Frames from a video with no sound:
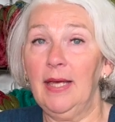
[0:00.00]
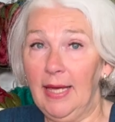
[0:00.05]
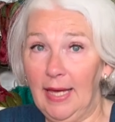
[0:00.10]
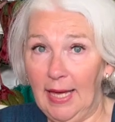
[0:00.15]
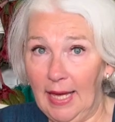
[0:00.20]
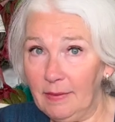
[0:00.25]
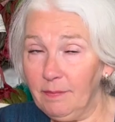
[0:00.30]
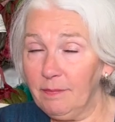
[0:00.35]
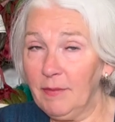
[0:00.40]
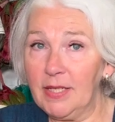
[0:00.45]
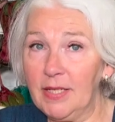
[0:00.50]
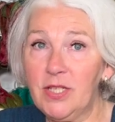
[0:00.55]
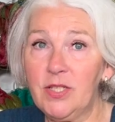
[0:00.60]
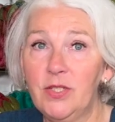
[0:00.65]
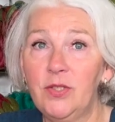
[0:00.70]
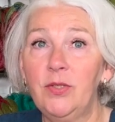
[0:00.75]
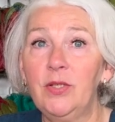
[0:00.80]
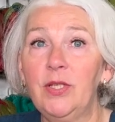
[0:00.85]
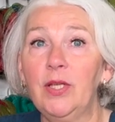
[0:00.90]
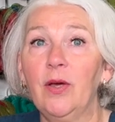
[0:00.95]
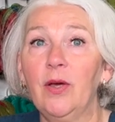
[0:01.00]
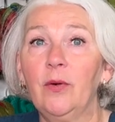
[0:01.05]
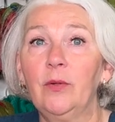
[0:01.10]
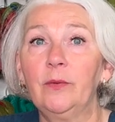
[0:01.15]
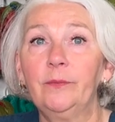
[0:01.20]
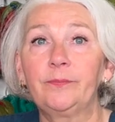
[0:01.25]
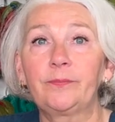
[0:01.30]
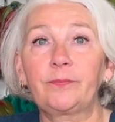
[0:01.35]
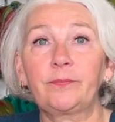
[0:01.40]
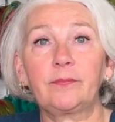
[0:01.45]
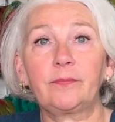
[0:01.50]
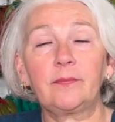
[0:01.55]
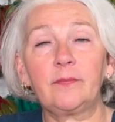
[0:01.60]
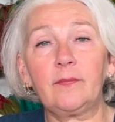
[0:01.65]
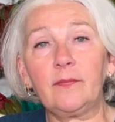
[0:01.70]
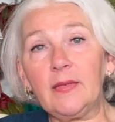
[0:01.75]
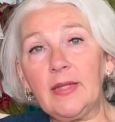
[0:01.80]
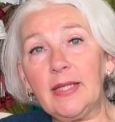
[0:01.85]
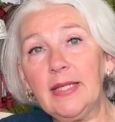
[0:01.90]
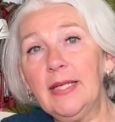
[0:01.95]
at my studio,
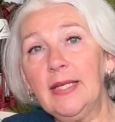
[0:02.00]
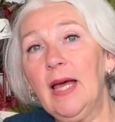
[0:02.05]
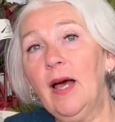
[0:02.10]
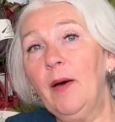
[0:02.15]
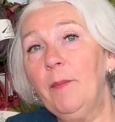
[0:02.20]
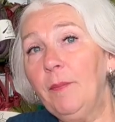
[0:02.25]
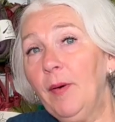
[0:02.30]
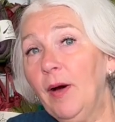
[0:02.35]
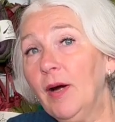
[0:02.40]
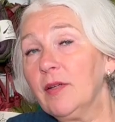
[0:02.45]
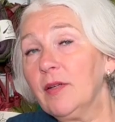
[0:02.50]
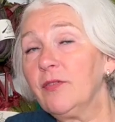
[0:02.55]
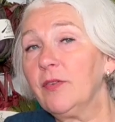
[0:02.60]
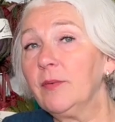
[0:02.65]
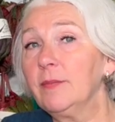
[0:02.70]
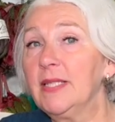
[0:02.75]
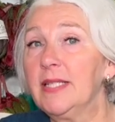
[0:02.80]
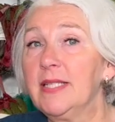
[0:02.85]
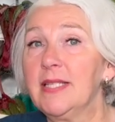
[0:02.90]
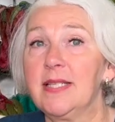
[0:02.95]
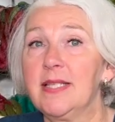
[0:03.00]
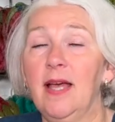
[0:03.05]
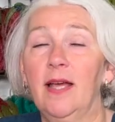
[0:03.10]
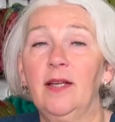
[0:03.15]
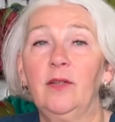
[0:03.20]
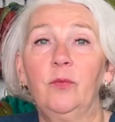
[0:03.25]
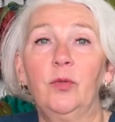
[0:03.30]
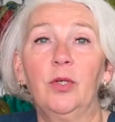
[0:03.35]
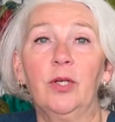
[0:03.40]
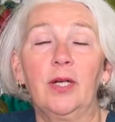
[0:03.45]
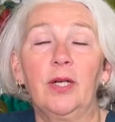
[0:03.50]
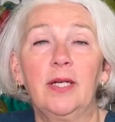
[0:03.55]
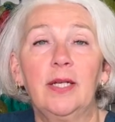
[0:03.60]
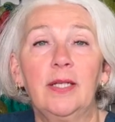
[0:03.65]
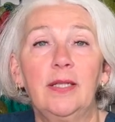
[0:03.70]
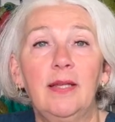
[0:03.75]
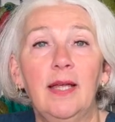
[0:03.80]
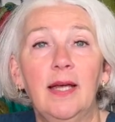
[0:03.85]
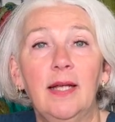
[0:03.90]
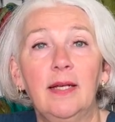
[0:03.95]
apart from the design work
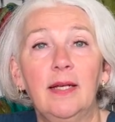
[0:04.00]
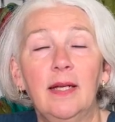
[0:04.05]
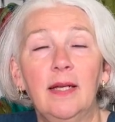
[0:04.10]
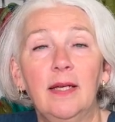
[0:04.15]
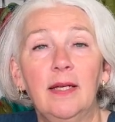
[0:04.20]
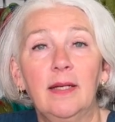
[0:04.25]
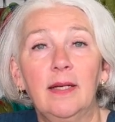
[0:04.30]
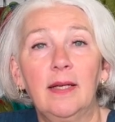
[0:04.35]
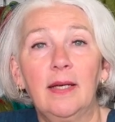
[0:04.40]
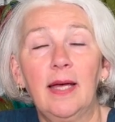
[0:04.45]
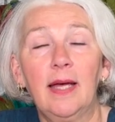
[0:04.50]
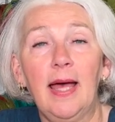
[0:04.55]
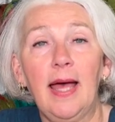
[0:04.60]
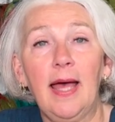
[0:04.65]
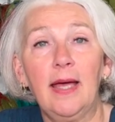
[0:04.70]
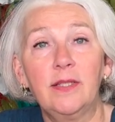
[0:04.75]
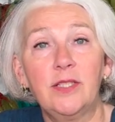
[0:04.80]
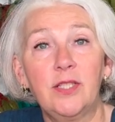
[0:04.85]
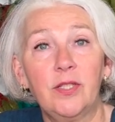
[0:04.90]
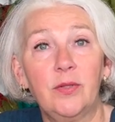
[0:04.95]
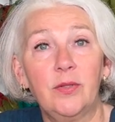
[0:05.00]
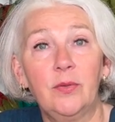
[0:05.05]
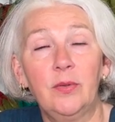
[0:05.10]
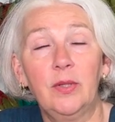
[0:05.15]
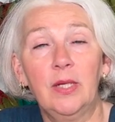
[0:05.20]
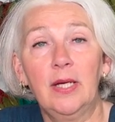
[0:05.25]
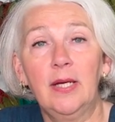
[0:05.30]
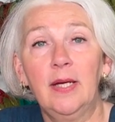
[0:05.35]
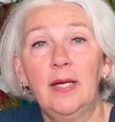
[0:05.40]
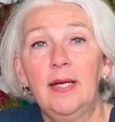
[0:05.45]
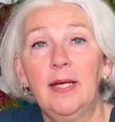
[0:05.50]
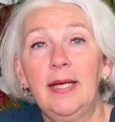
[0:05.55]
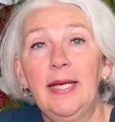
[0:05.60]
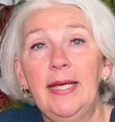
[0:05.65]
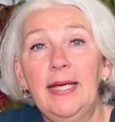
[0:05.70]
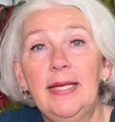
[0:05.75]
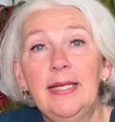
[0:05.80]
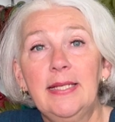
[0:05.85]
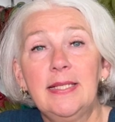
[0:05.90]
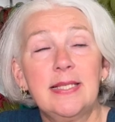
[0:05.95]
that I do,
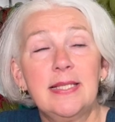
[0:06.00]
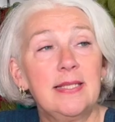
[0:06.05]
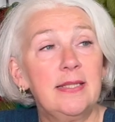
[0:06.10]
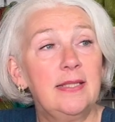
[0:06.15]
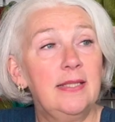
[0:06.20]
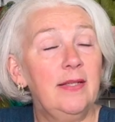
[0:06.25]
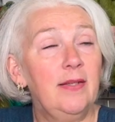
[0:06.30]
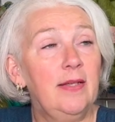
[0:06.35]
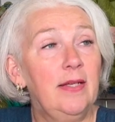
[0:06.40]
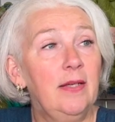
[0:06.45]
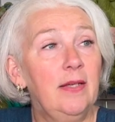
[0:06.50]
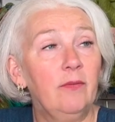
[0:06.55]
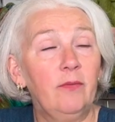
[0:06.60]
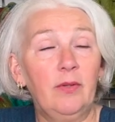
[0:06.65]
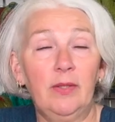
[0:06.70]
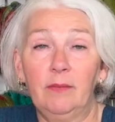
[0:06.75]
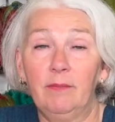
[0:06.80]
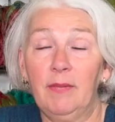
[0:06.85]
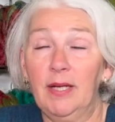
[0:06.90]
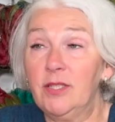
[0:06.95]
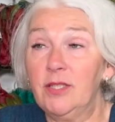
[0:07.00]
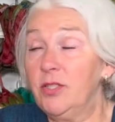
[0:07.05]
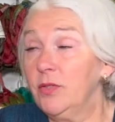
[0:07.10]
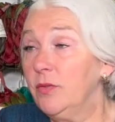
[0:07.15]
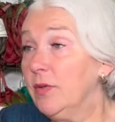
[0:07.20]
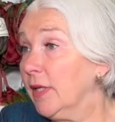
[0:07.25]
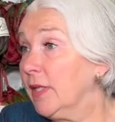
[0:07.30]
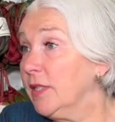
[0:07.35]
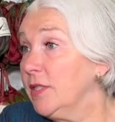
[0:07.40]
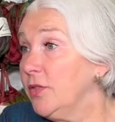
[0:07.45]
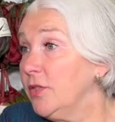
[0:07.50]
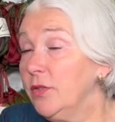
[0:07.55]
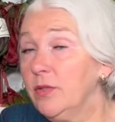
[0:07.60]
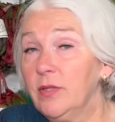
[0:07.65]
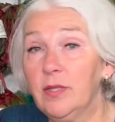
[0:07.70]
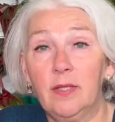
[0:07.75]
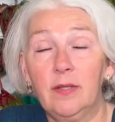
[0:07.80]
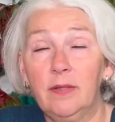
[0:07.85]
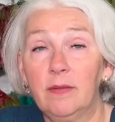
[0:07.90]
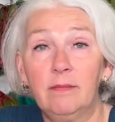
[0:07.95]
is well, mind you, I can do
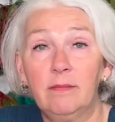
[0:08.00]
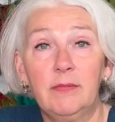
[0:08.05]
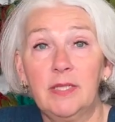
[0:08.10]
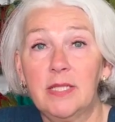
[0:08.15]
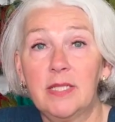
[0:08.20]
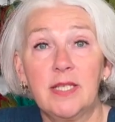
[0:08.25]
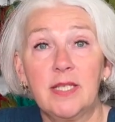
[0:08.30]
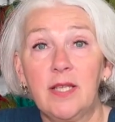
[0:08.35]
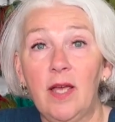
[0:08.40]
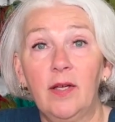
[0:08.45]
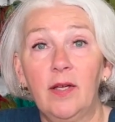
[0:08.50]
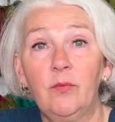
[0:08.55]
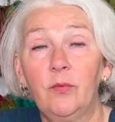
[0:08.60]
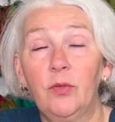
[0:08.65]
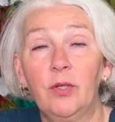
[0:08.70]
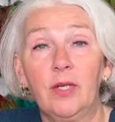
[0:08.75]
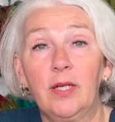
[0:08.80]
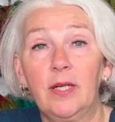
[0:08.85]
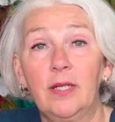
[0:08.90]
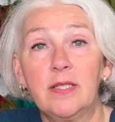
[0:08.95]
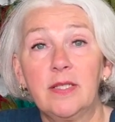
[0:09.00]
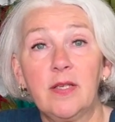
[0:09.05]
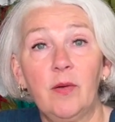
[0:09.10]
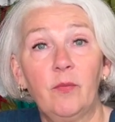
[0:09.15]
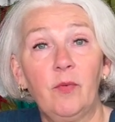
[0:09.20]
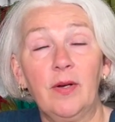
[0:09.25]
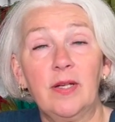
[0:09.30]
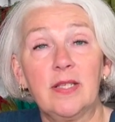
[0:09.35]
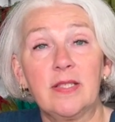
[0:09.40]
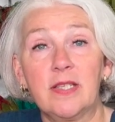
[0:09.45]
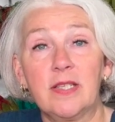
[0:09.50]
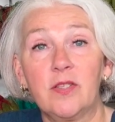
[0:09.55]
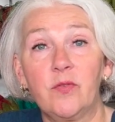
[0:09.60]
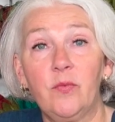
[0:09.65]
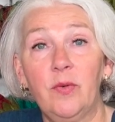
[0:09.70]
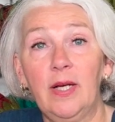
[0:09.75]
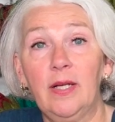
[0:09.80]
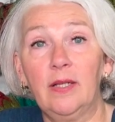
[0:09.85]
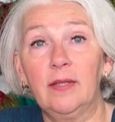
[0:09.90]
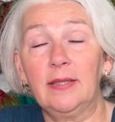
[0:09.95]
the design work somewhere else as
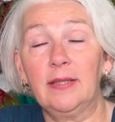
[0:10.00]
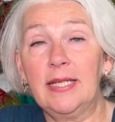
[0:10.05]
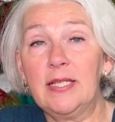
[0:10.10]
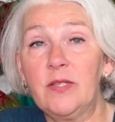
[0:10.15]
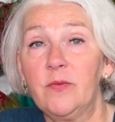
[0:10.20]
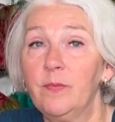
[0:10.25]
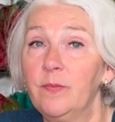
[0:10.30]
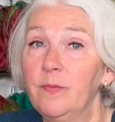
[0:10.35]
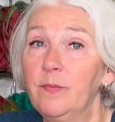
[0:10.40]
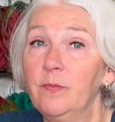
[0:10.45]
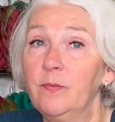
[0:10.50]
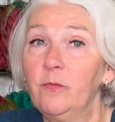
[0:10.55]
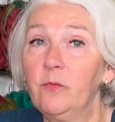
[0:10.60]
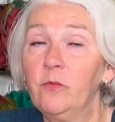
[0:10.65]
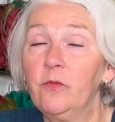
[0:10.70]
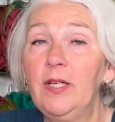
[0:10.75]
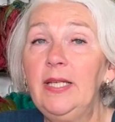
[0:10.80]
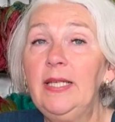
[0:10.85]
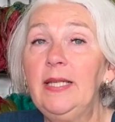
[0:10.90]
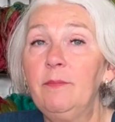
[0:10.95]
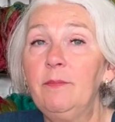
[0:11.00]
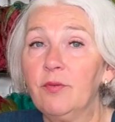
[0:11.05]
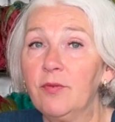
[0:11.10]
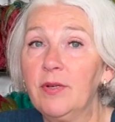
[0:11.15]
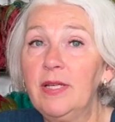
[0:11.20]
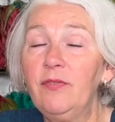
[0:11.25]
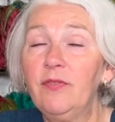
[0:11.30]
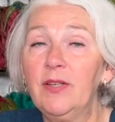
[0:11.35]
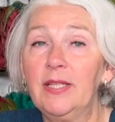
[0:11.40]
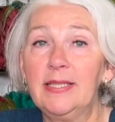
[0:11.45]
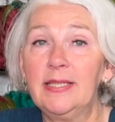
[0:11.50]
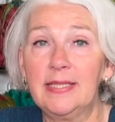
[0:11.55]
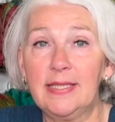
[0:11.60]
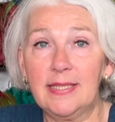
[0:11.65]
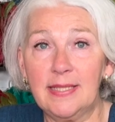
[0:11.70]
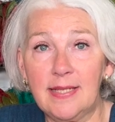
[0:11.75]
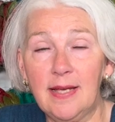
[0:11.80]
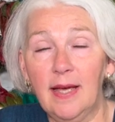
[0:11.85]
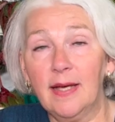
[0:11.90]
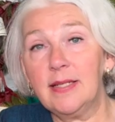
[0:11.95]
well. It's really briefing the
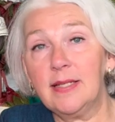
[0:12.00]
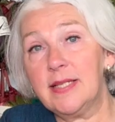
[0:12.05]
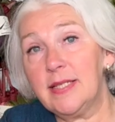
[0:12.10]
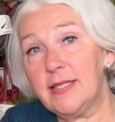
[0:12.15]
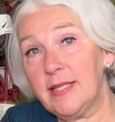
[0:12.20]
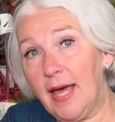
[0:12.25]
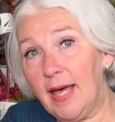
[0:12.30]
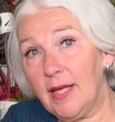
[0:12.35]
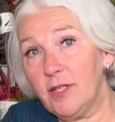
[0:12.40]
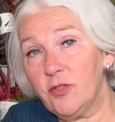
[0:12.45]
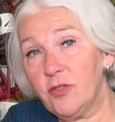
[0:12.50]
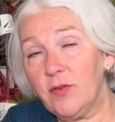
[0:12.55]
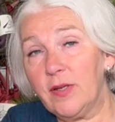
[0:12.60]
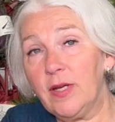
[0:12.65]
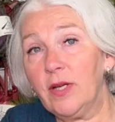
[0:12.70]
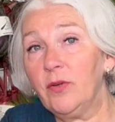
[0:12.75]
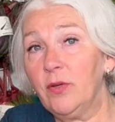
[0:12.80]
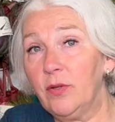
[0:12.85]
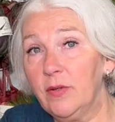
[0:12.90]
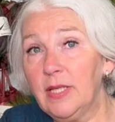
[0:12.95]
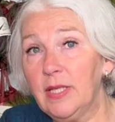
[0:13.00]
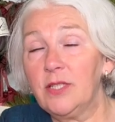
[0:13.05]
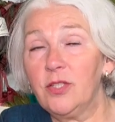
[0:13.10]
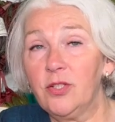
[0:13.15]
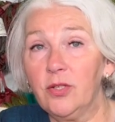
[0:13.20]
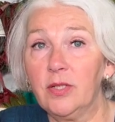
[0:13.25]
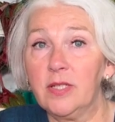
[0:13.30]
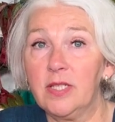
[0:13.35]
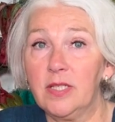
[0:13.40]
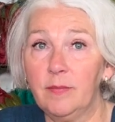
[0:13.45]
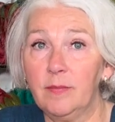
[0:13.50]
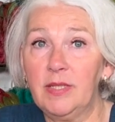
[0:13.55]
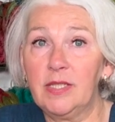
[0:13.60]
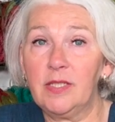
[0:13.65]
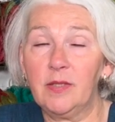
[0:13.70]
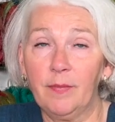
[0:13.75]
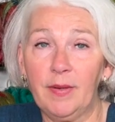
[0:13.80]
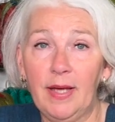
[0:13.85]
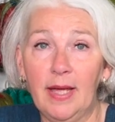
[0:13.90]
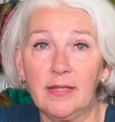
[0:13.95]
designs to Andrea, who then turns them
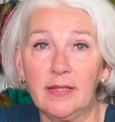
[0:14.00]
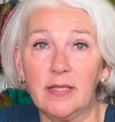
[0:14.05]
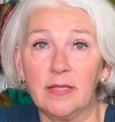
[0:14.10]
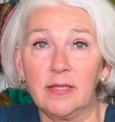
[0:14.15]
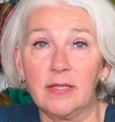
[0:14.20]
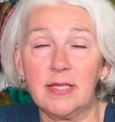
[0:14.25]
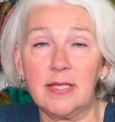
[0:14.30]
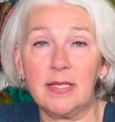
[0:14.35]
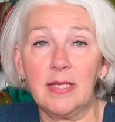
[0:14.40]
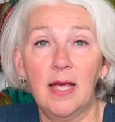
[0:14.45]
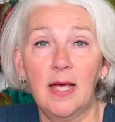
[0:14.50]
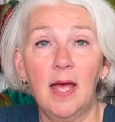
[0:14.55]
into patterns,